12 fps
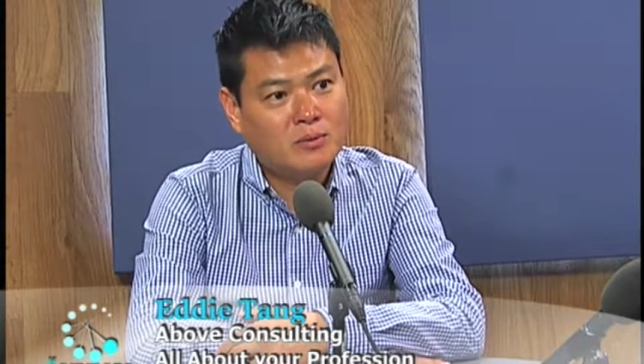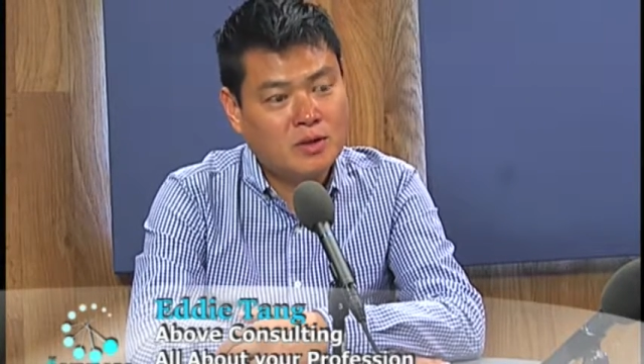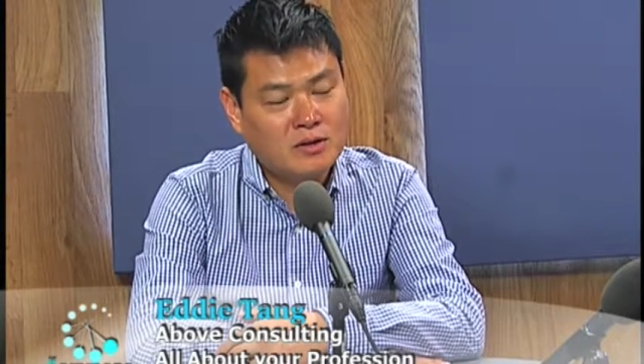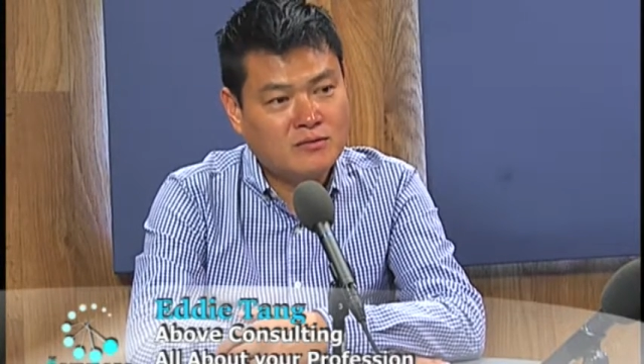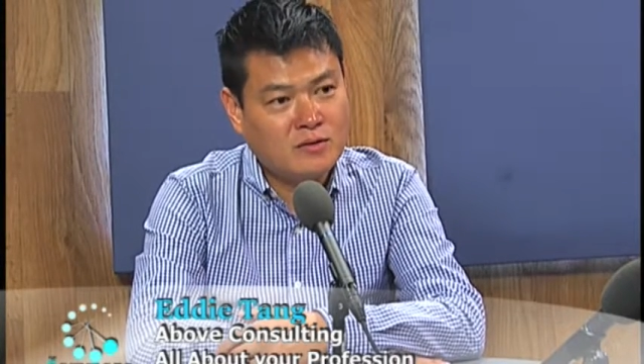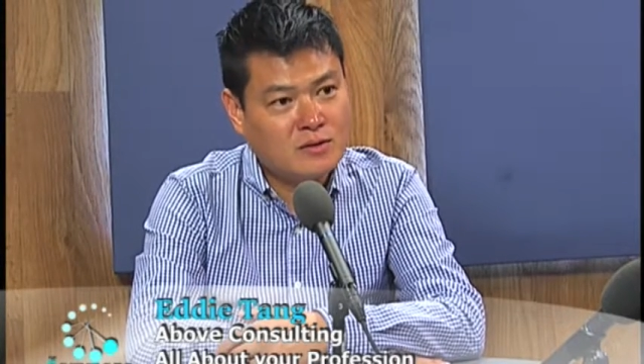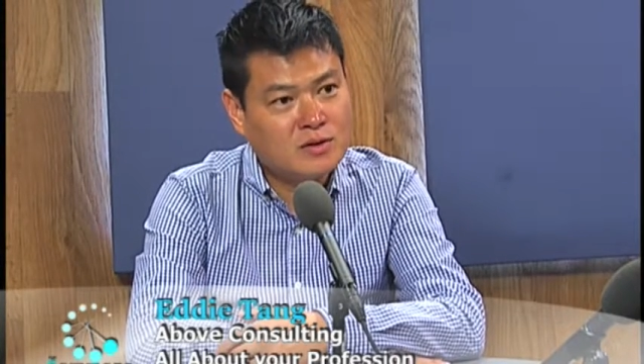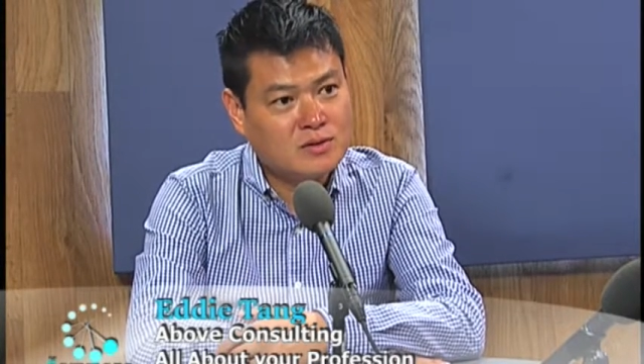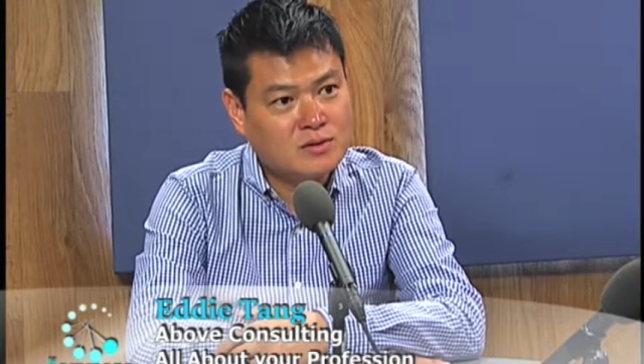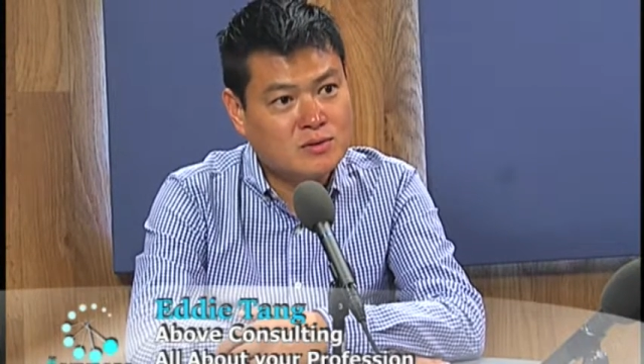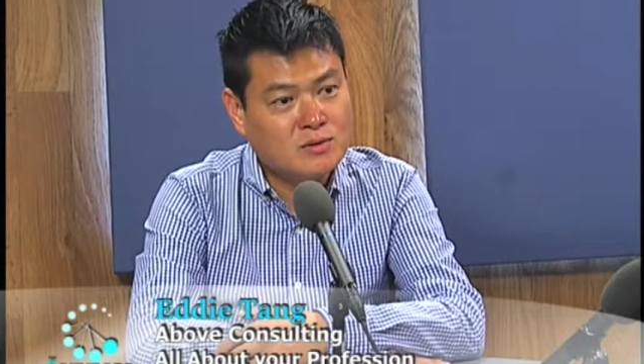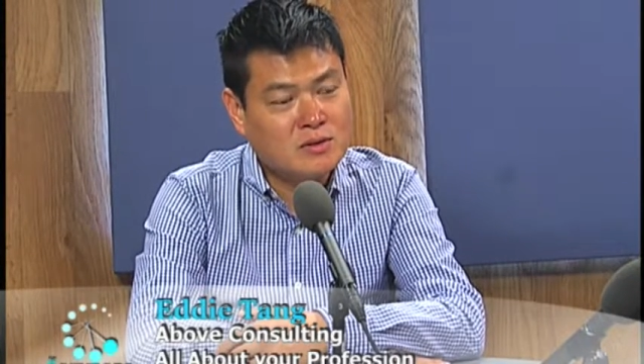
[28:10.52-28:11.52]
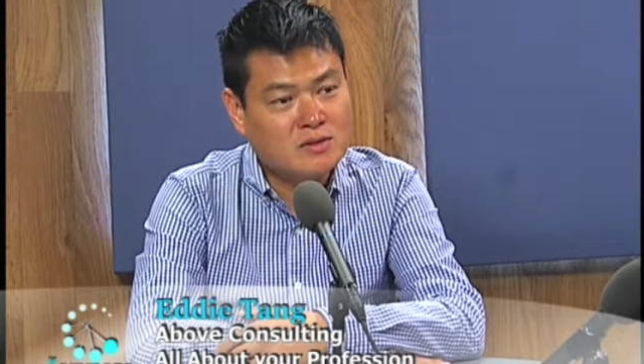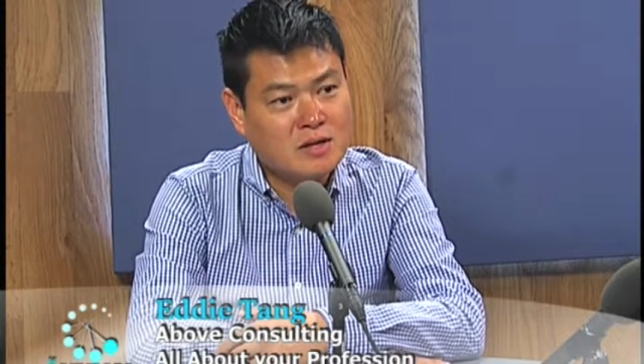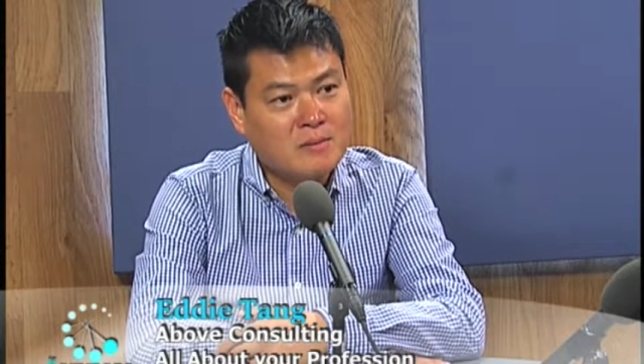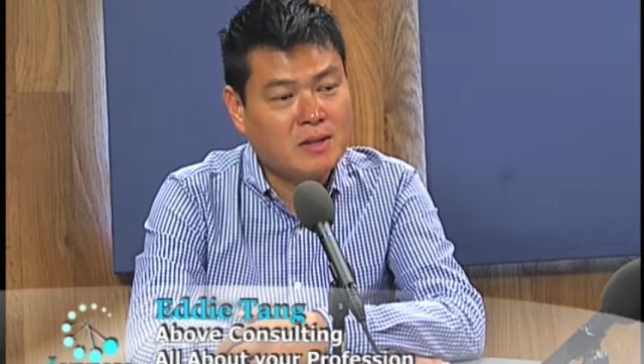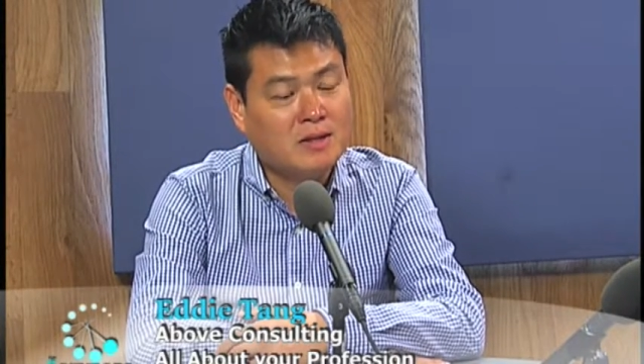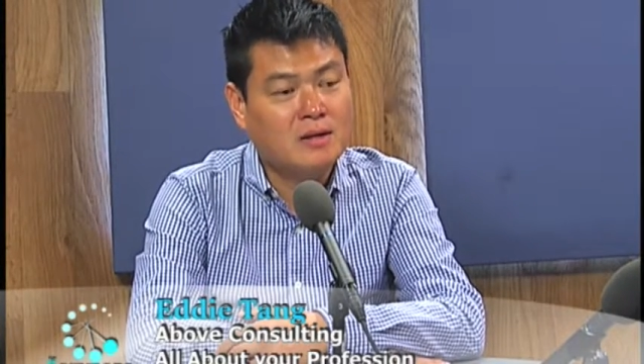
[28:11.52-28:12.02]
really focused on doing
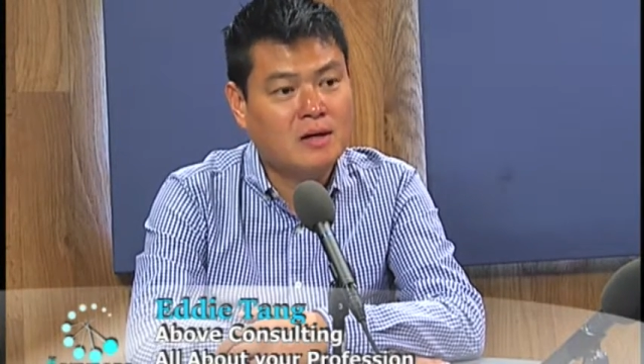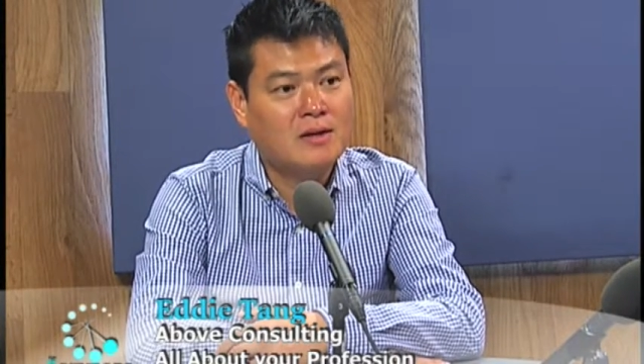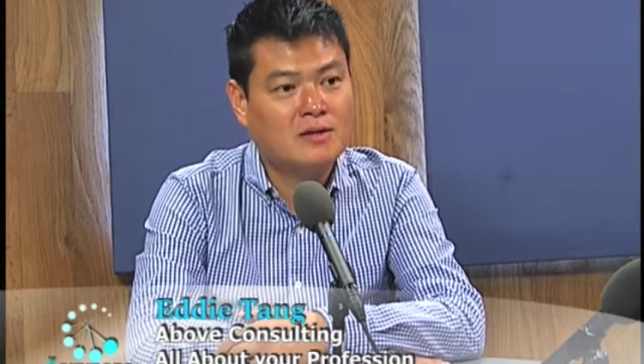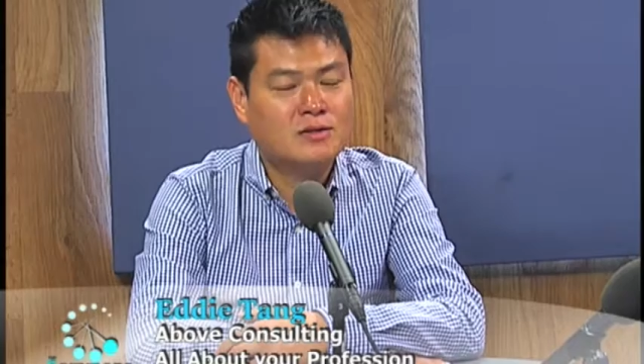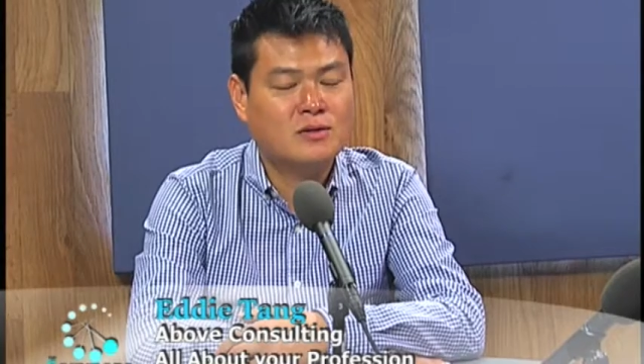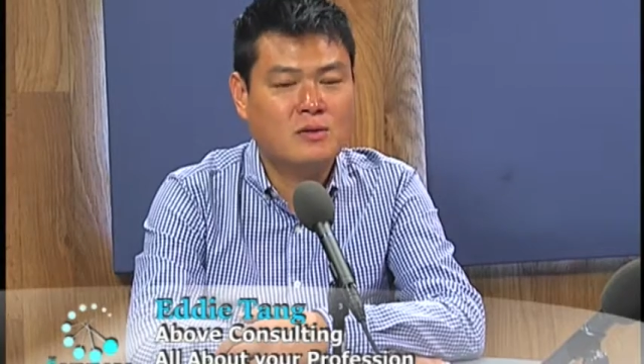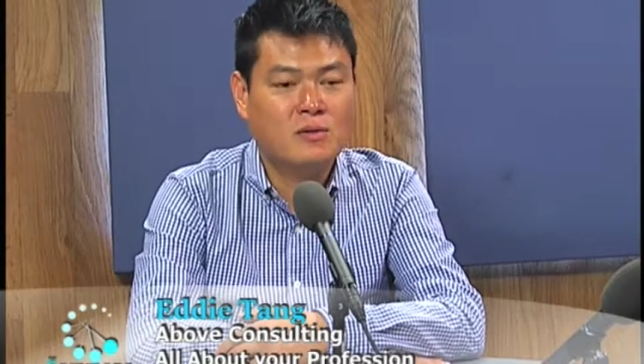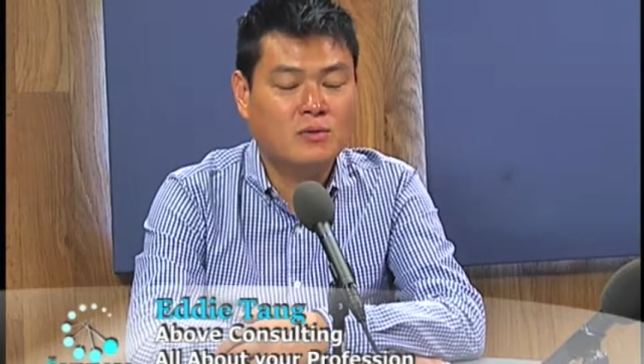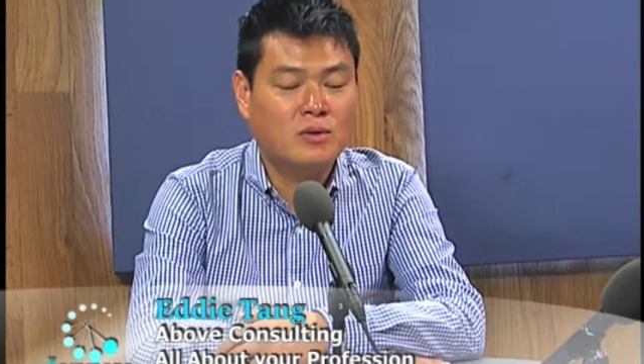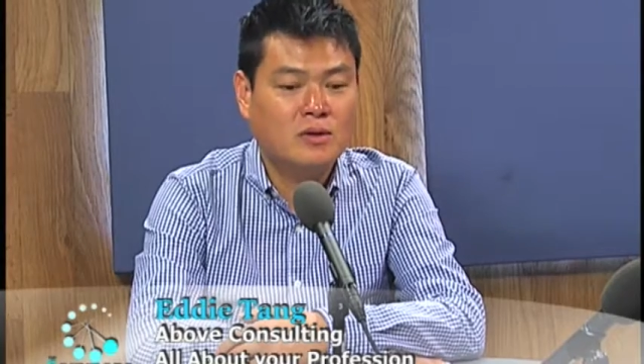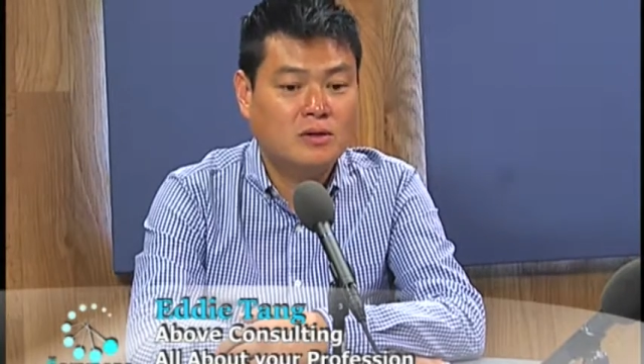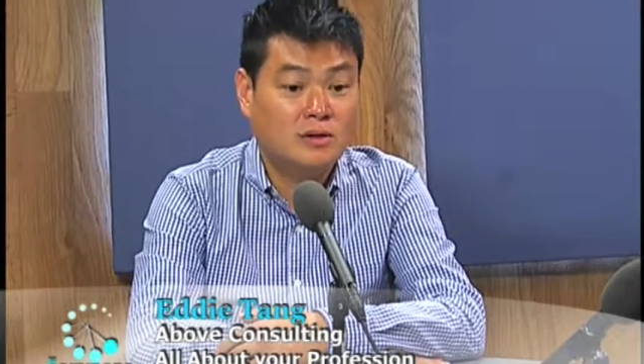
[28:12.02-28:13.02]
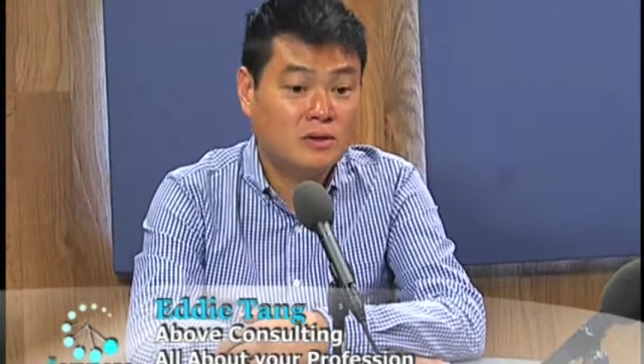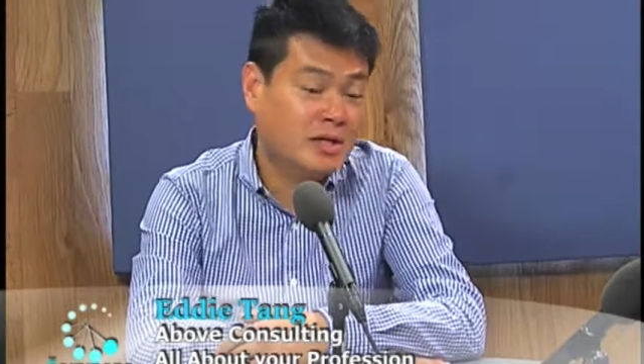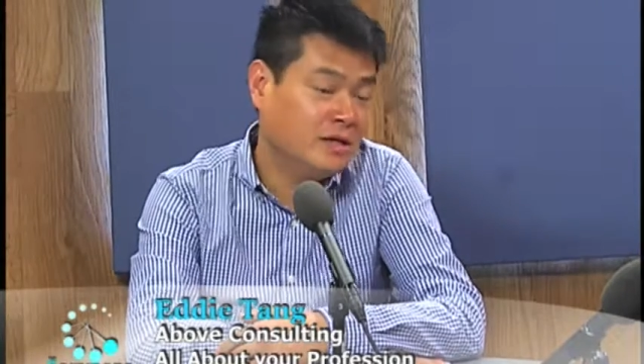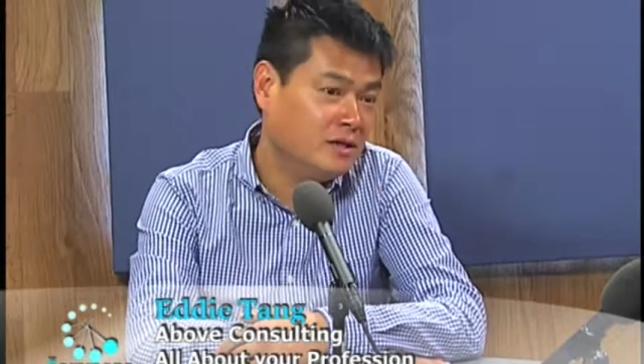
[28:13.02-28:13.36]
something. So you